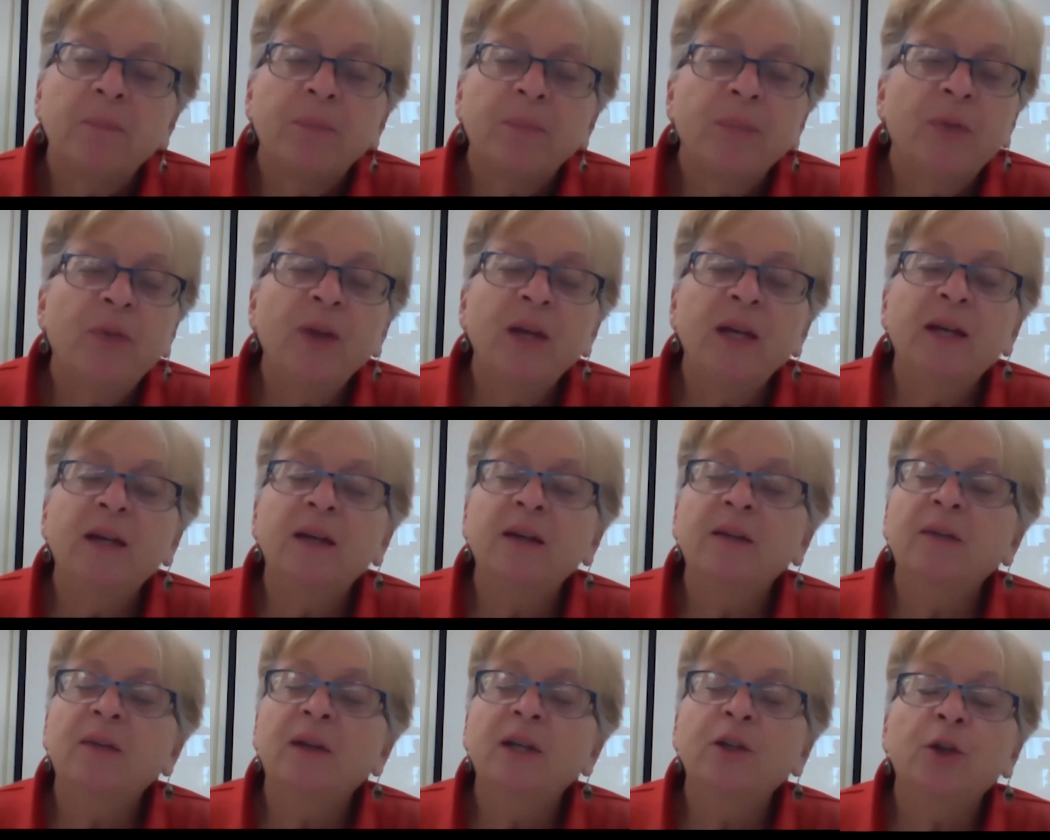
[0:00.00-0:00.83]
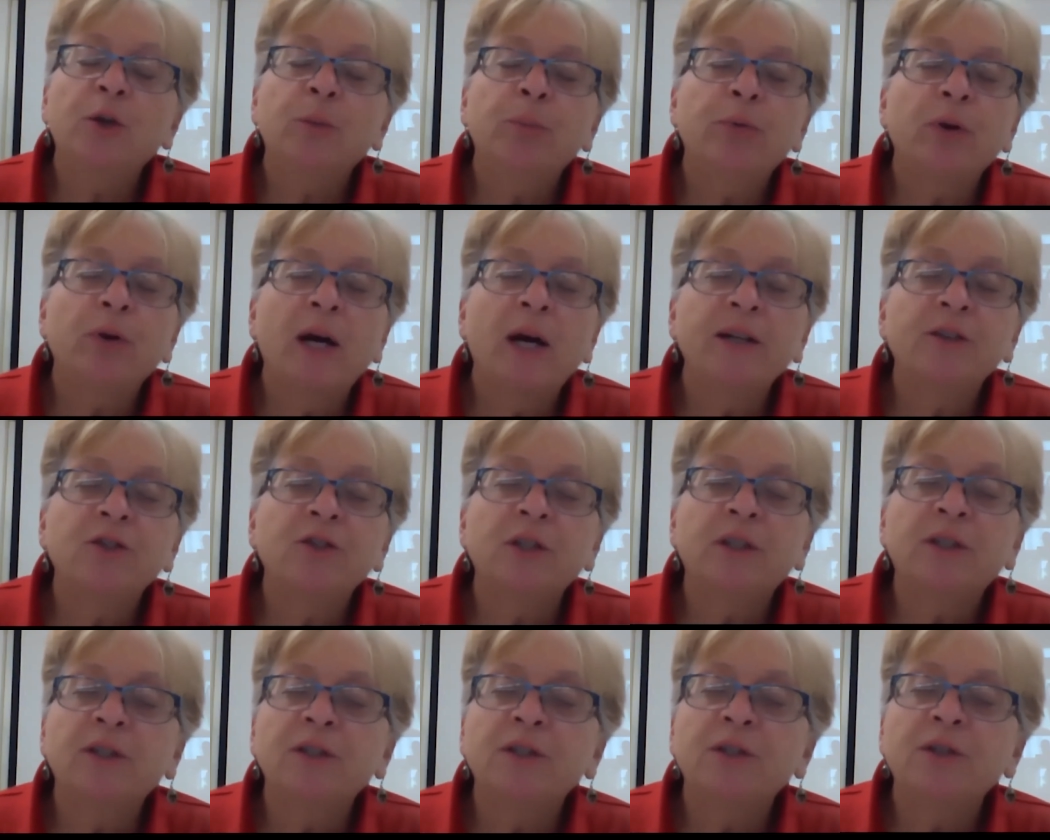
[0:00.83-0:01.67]
thinking that your
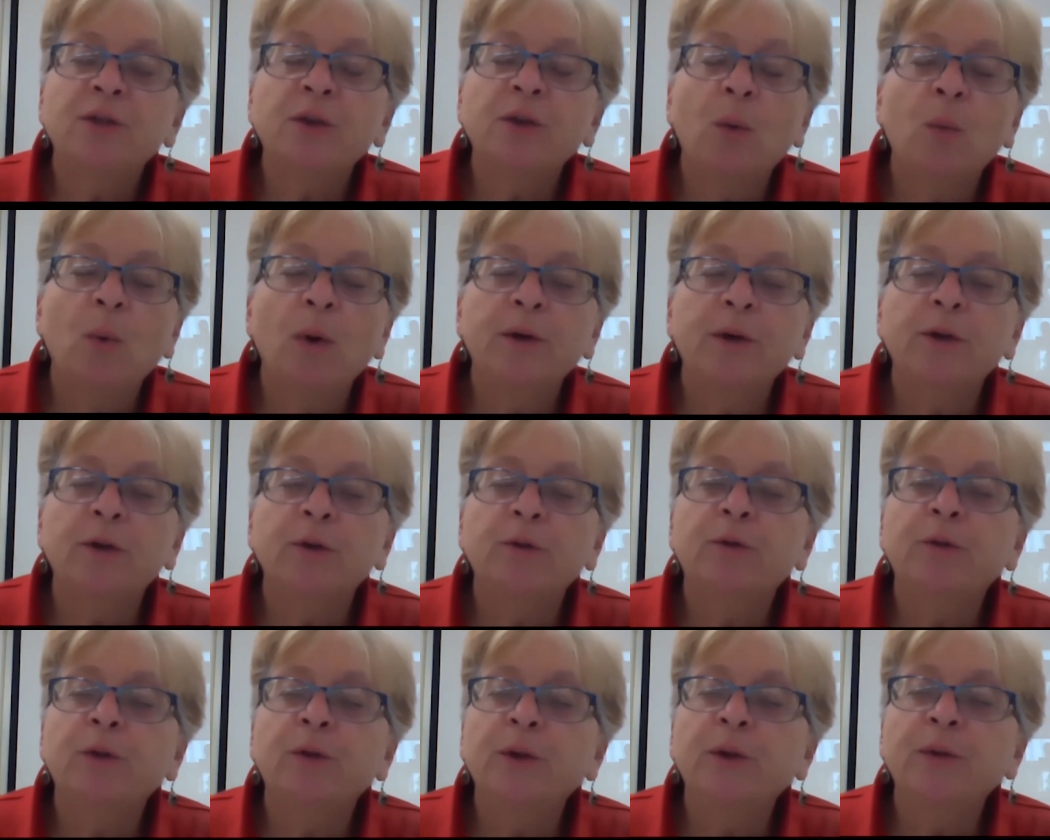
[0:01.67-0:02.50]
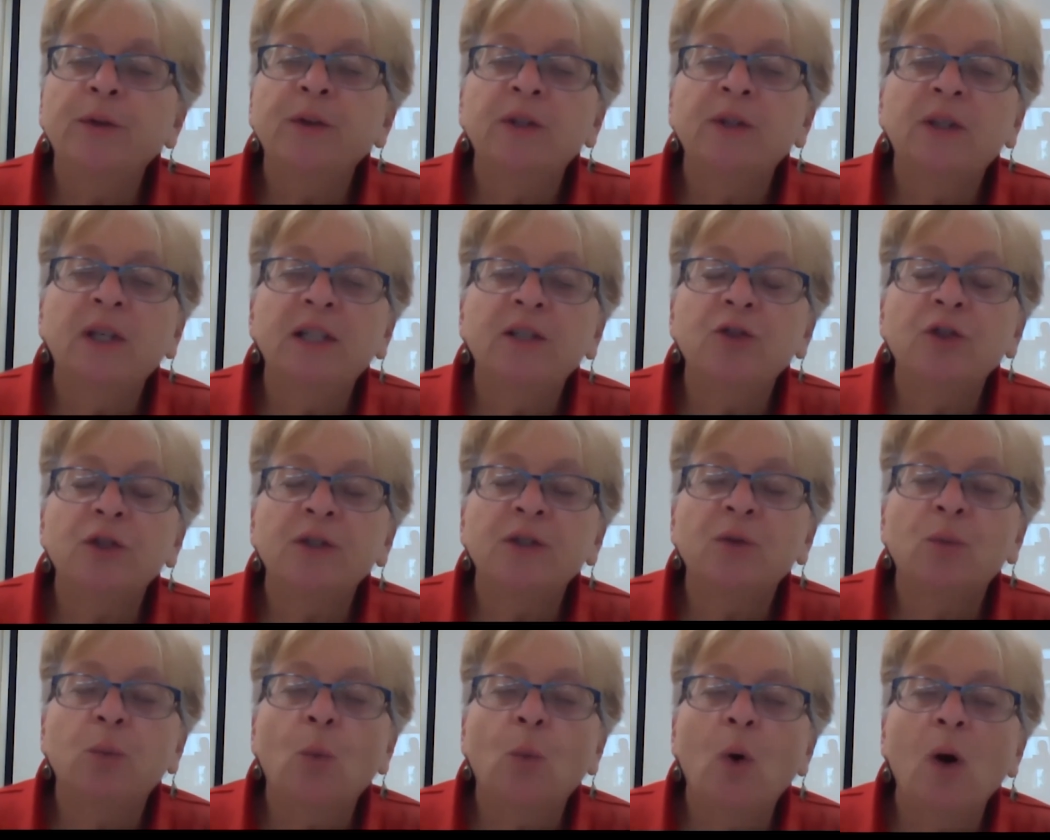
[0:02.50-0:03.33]
project is so wonderful that they
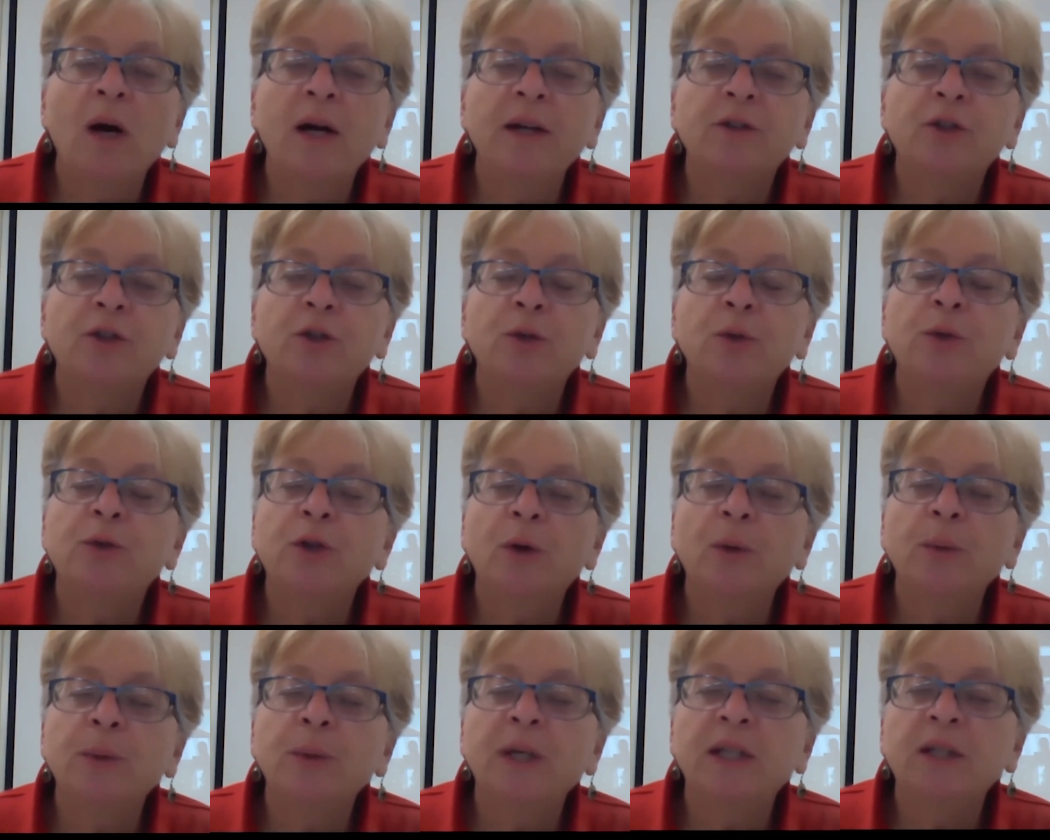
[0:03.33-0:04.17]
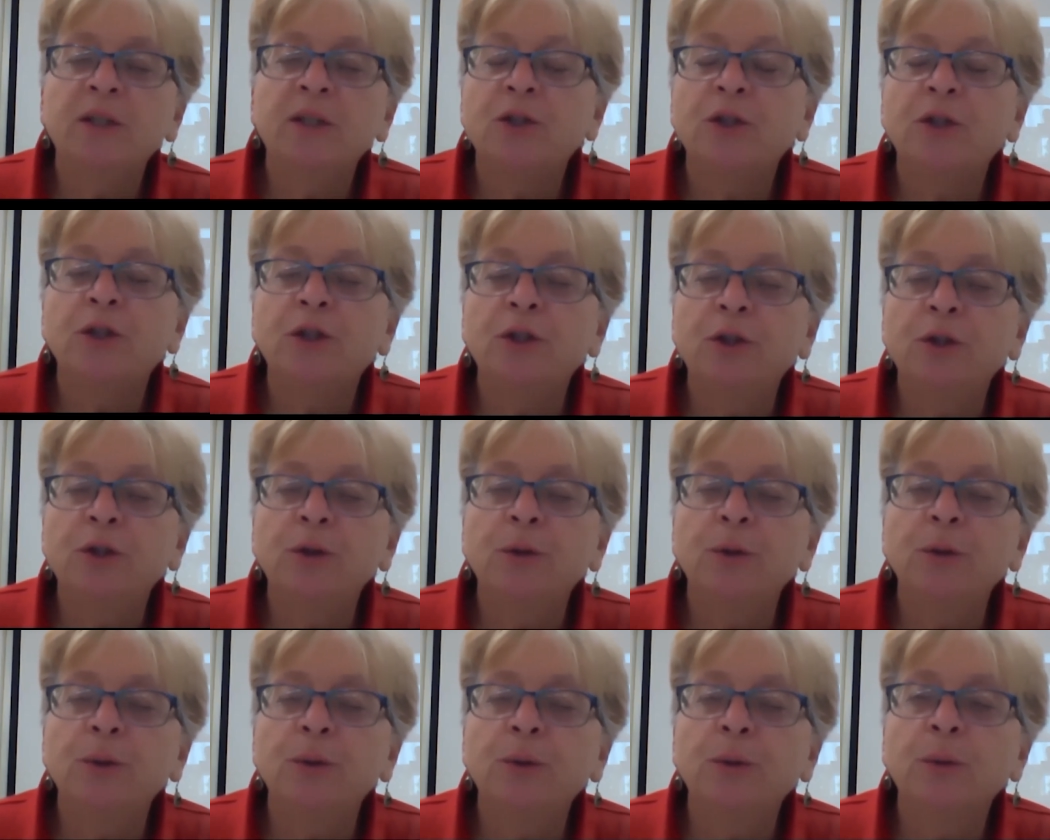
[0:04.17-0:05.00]
just want to donate to
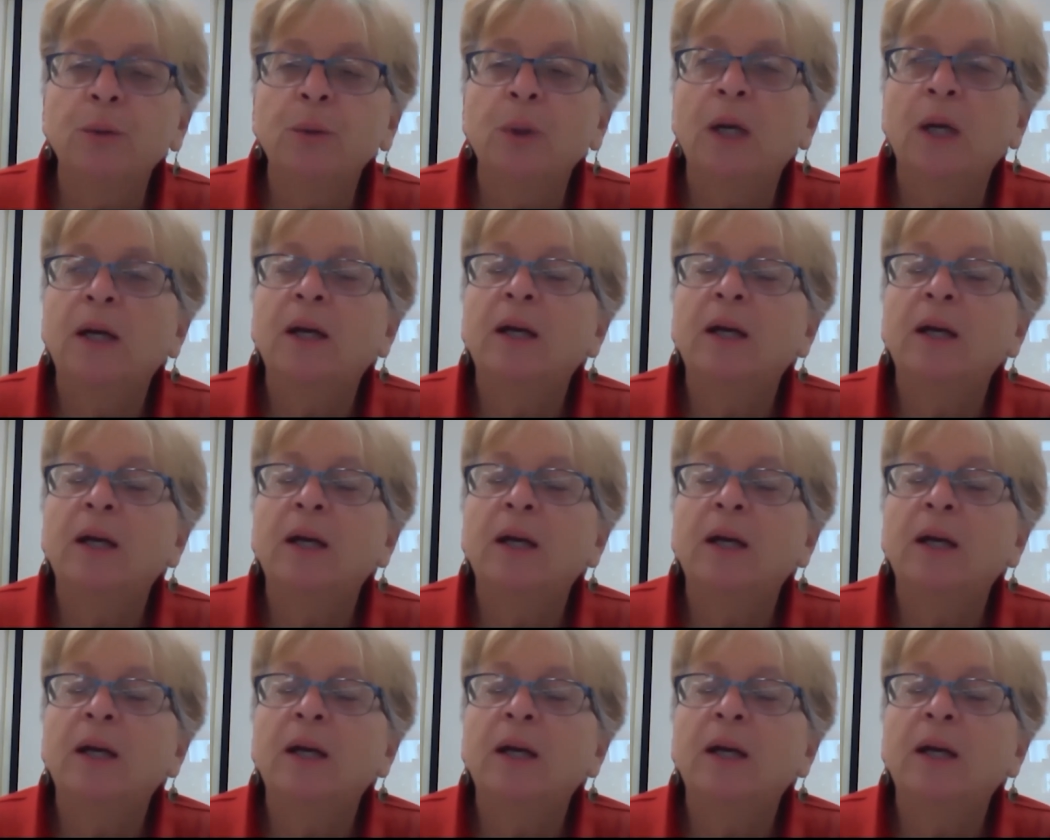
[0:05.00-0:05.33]
you